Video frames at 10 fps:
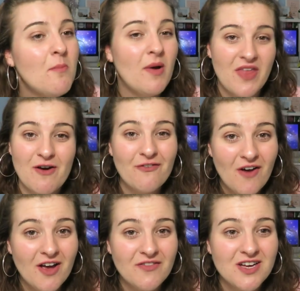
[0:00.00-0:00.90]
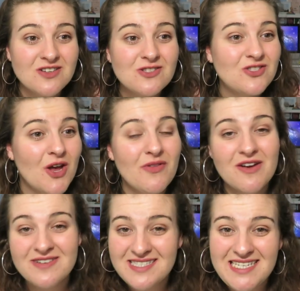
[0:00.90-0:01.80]
but they're a £5, so
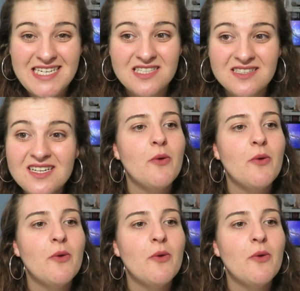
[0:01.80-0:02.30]
they're a steal.